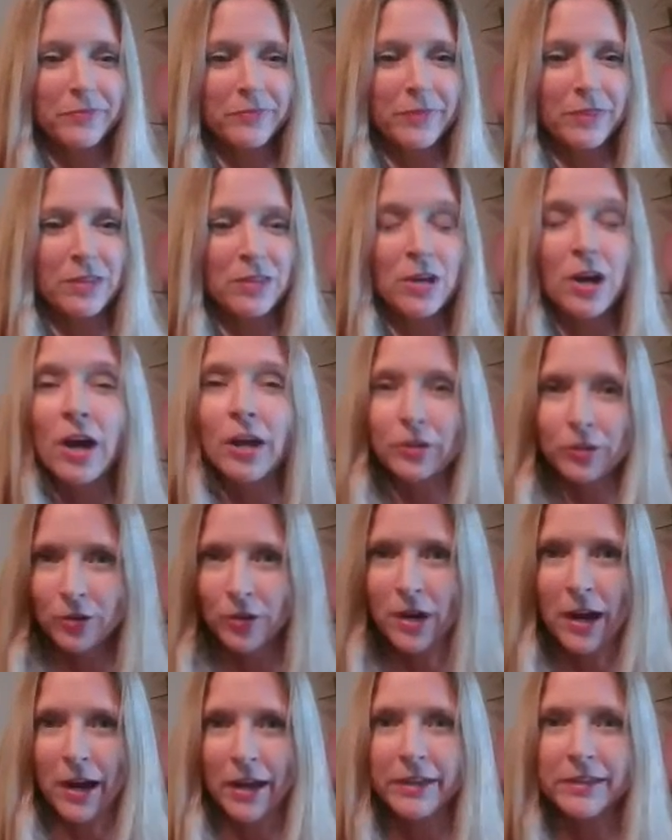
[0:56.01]
not your
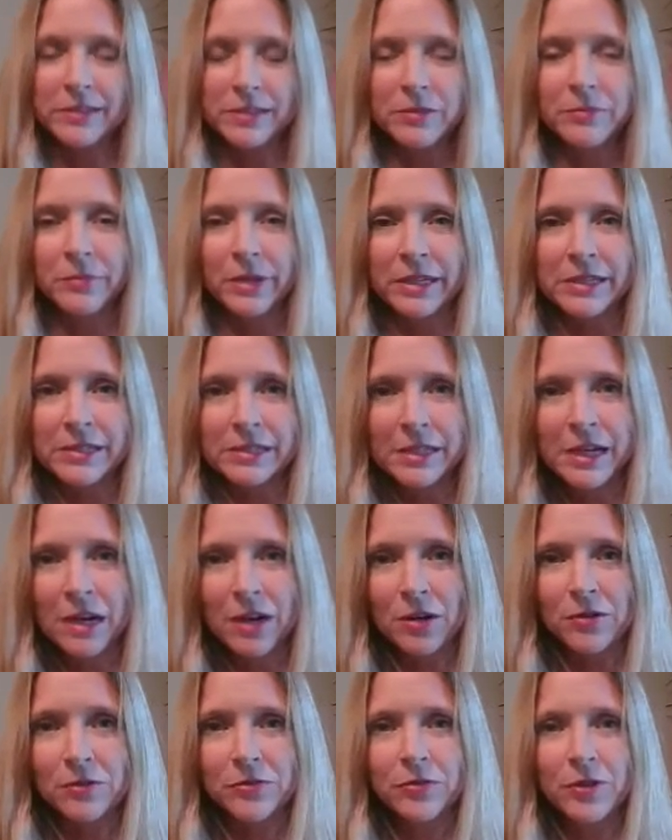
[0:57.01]
highest and best
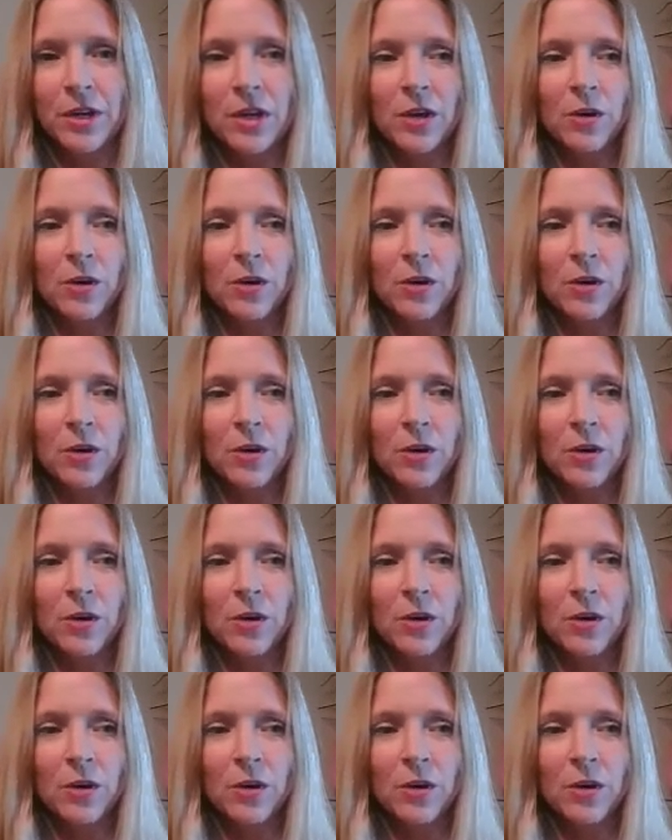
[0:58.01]
self,